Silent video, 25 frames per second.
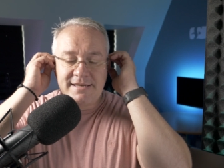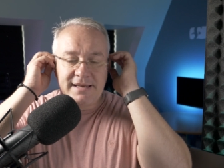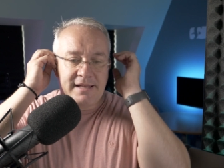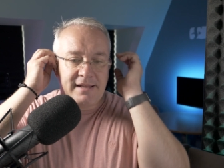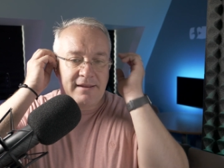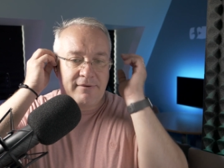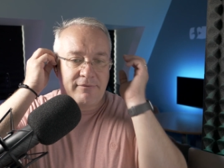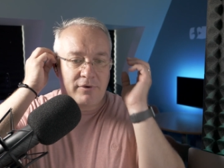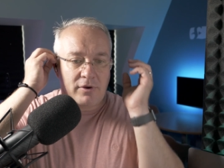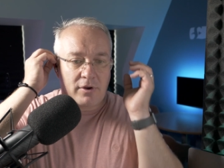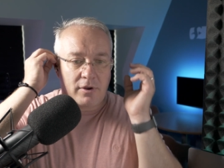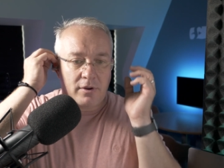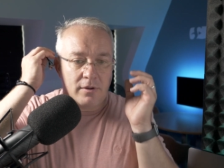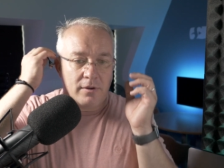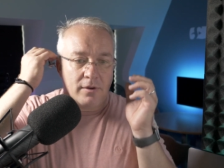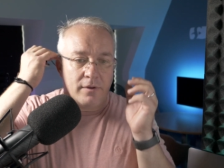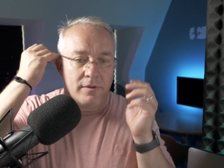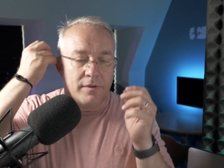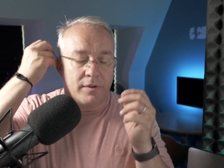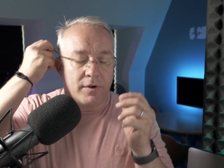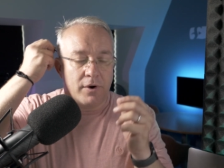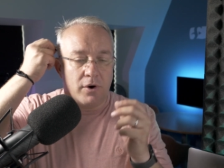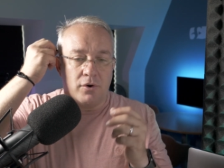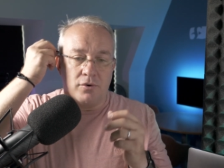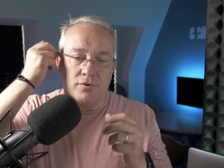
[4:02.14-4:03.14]
significant
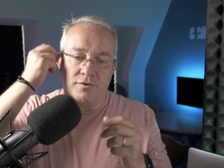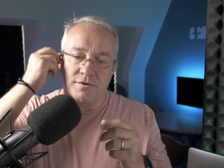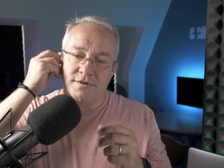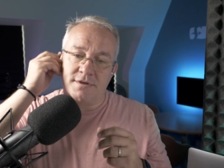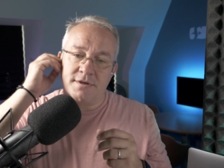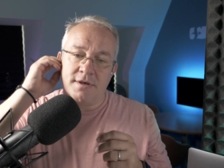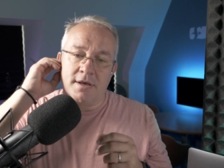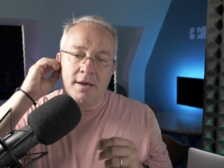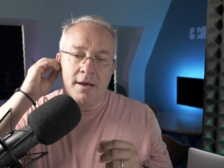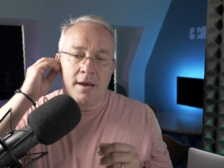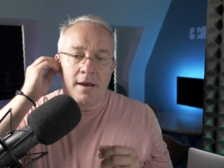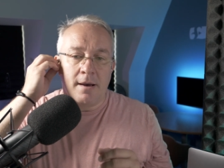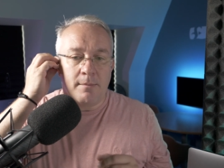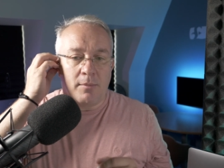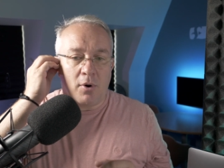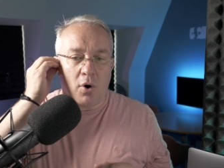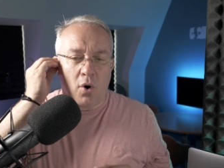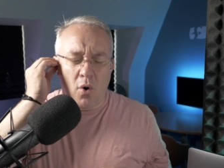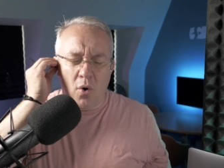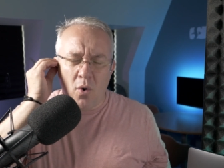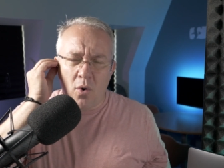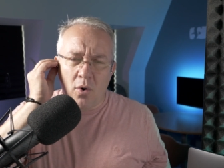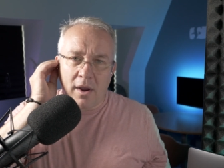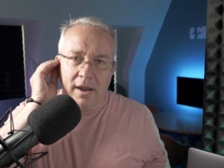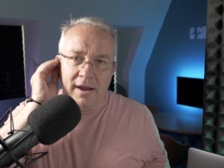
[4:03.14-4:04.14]
than those, but
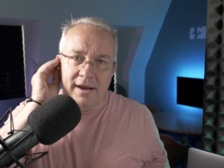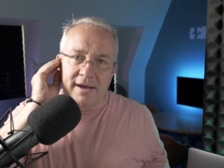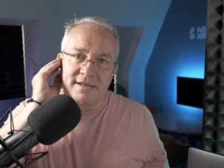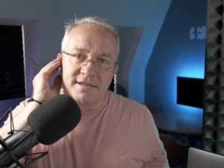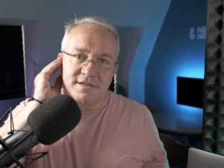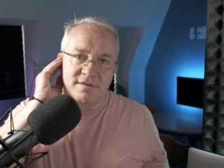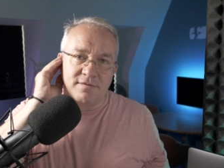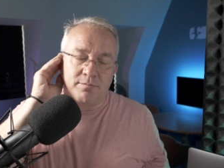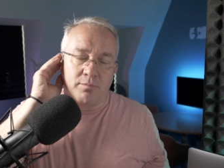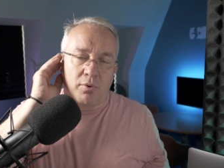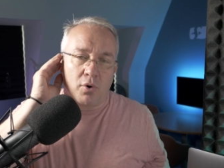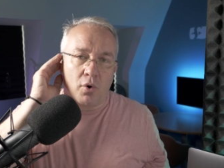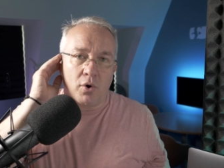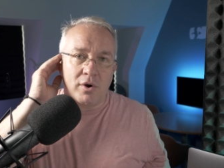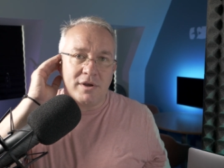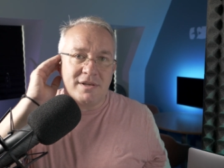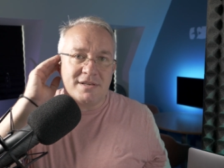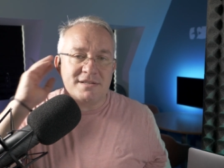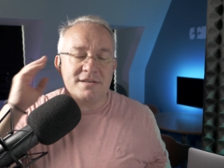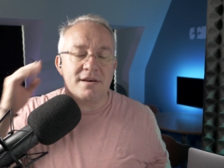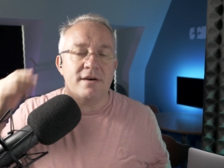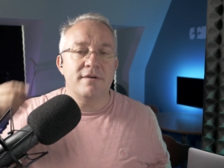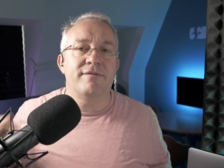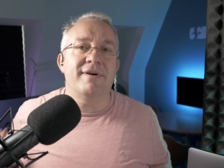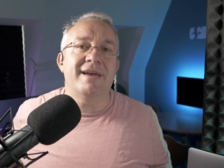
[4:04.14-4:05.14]
all kinds of
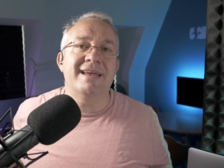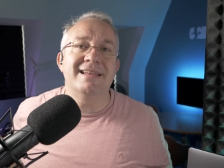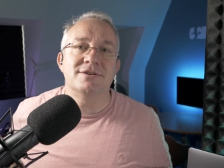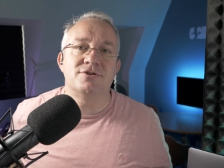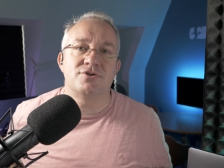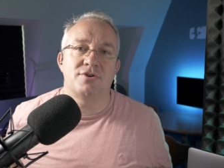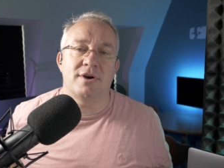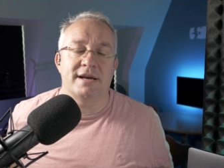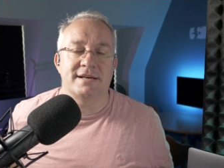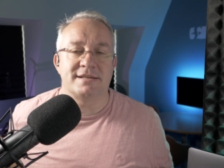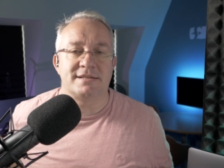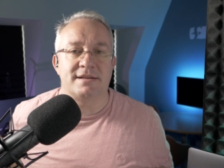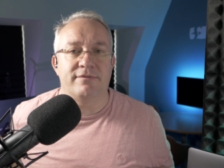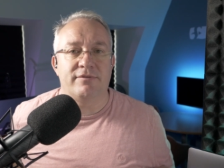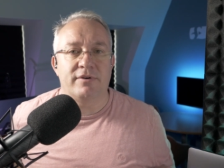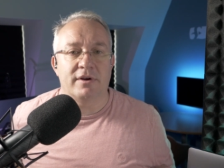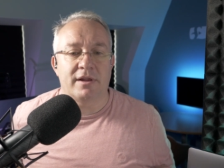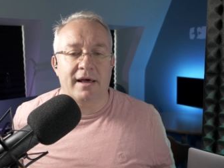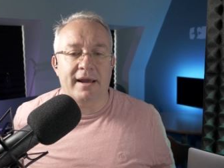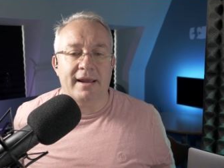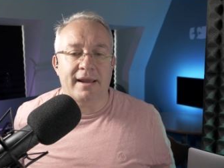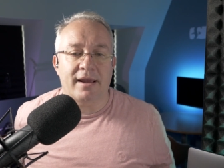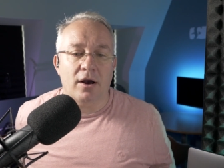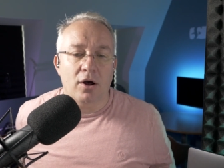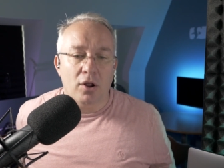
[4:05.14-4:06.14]
points of interest, if you
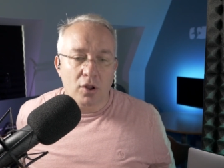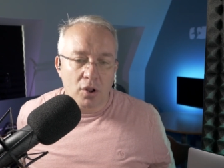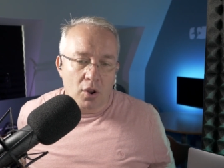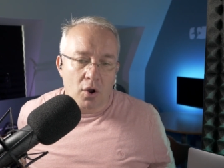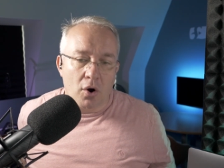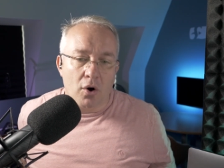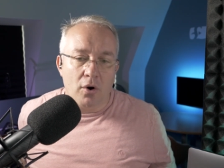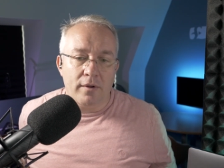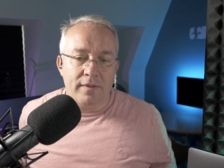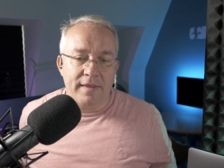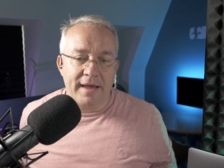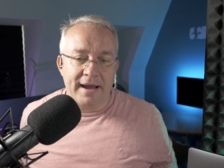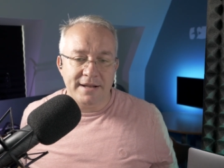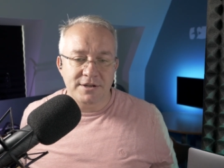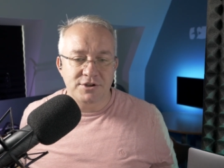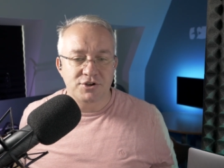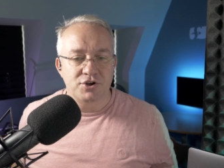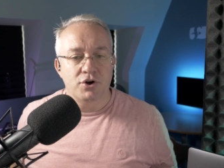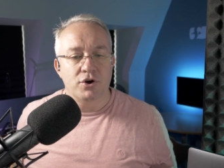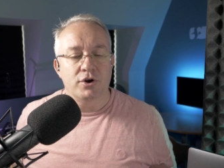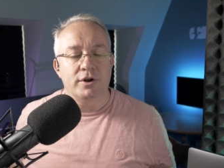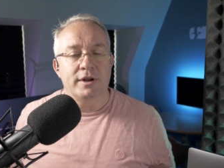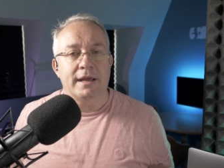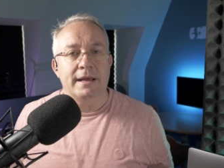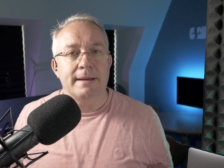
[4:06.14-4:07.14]
like, along that
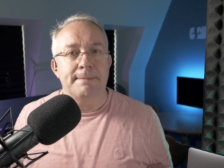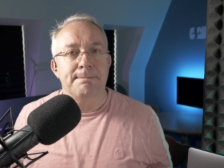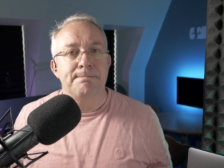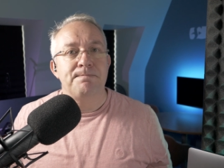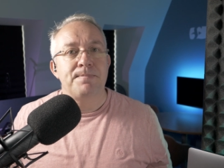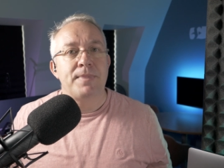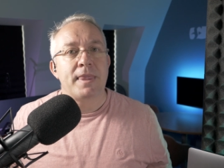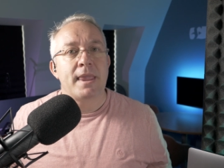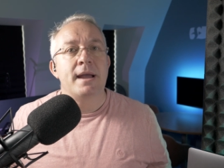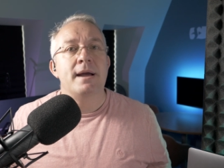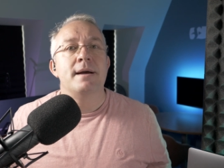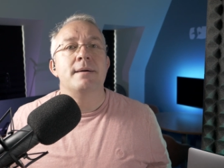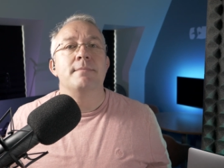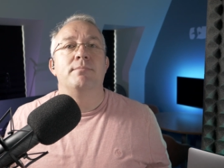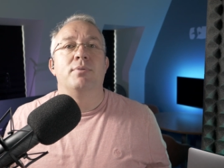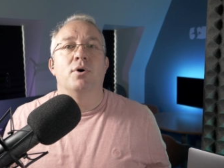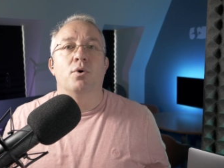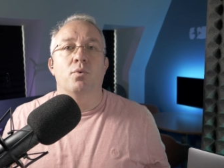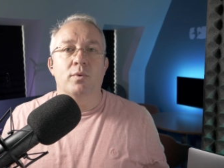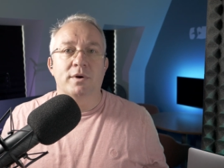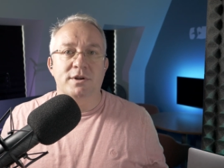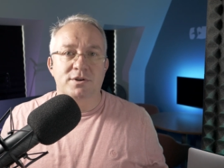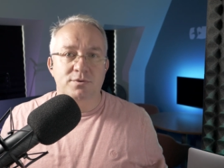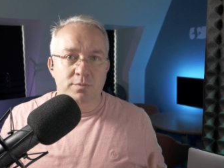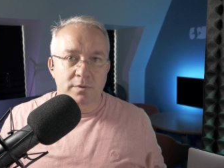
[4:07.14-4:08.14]
journey,
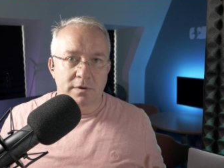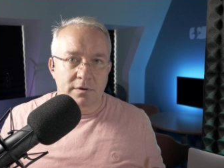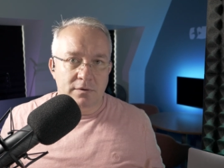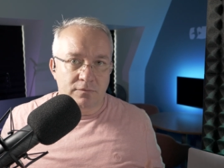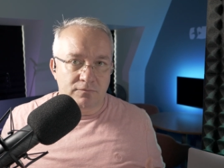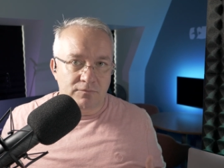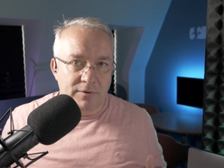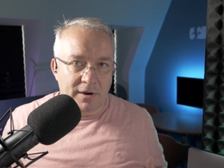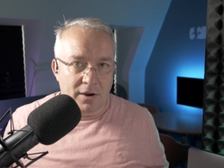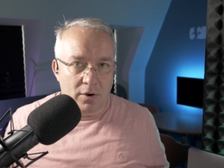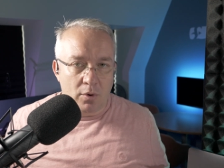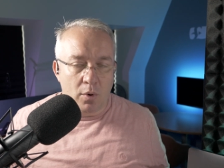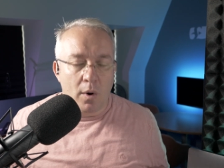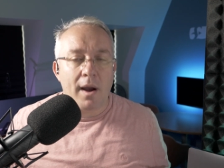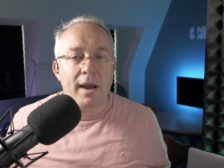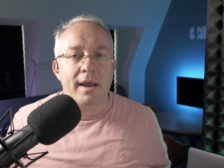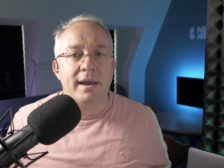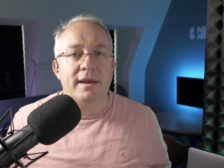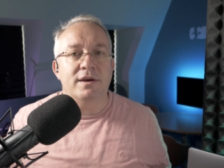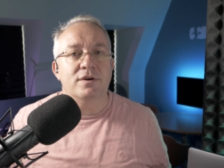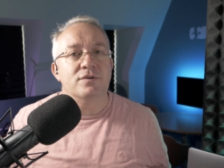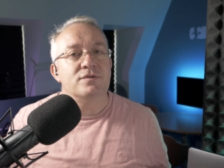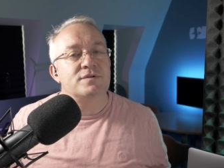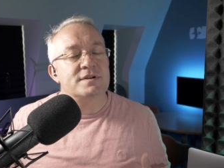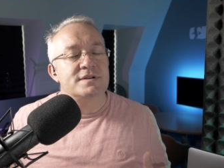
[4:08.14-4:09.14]
but which will require
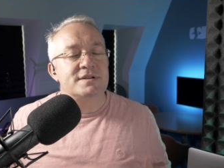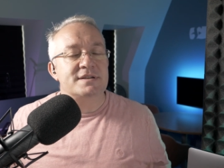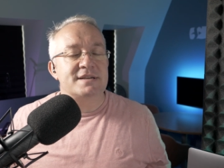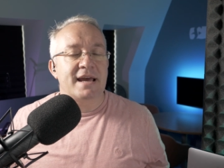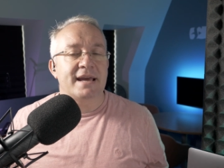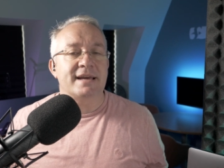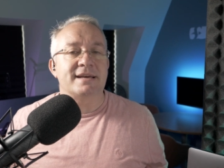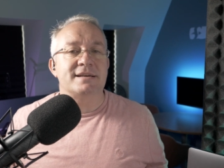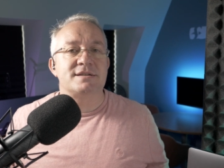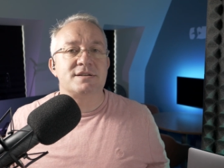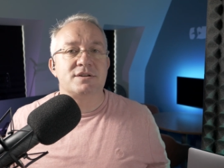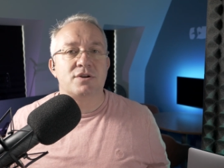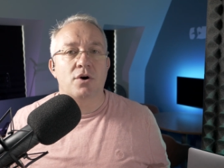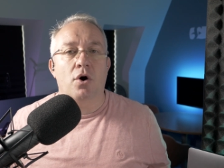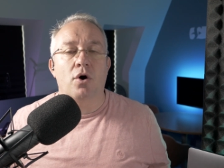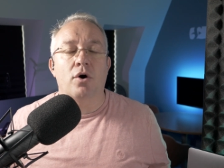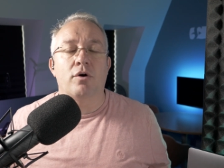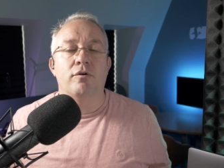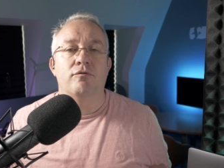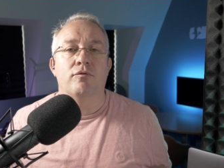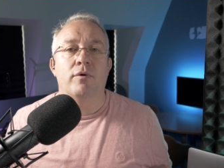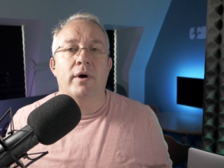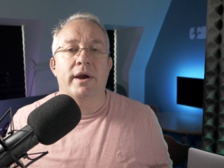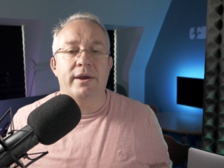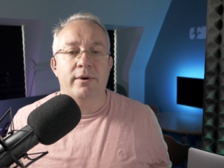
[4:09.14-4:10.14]
you to take stock
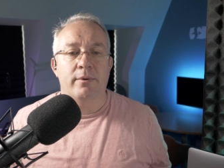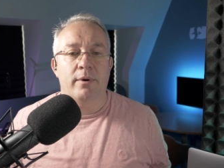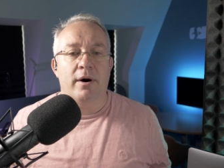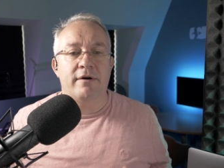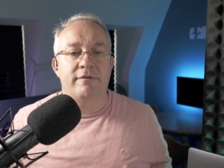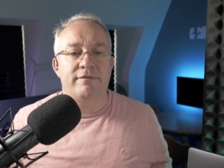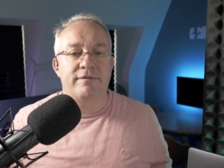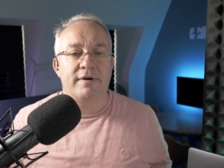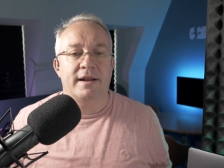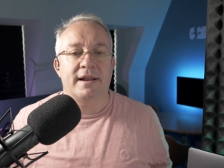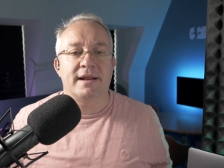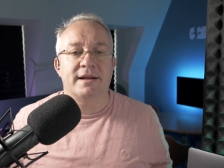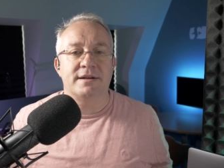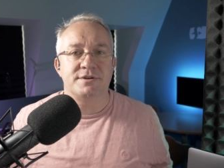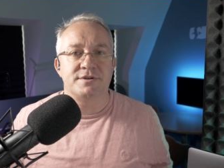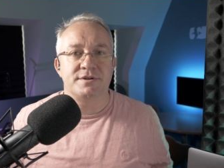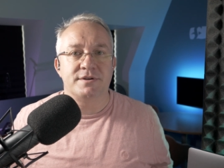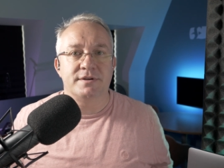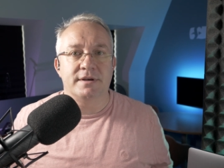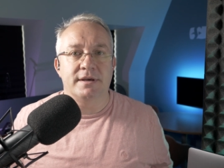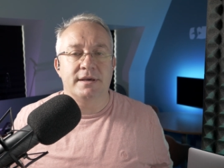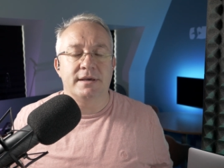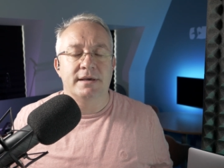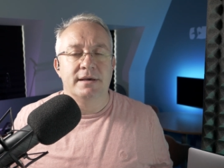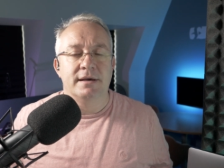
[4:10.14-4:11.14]
of where you are
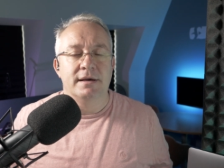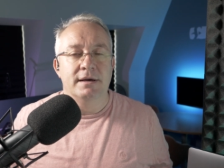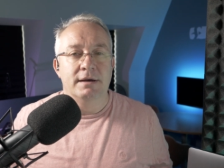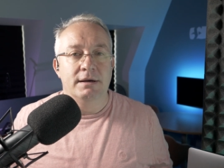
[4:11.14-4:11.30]
financially.